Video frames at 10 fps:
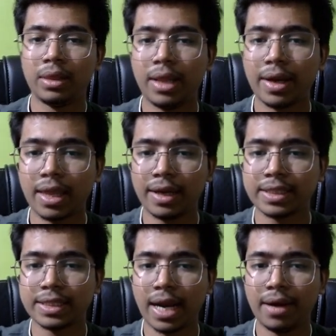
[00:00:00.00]
let's
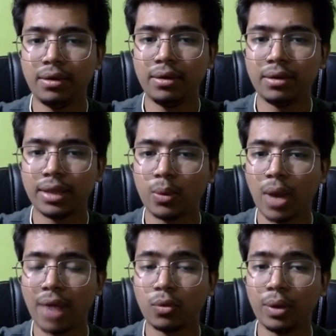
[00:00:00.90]
understand that
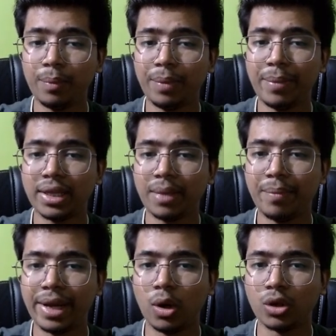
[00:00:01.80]
we have to implement the
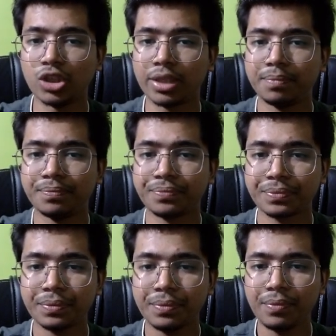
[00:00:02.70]
main logic.
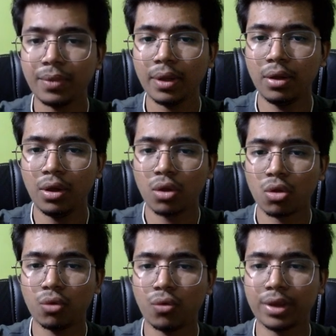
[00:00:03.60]

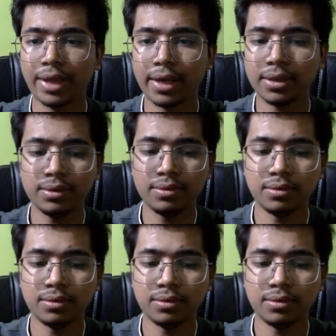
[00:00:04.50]
So for that,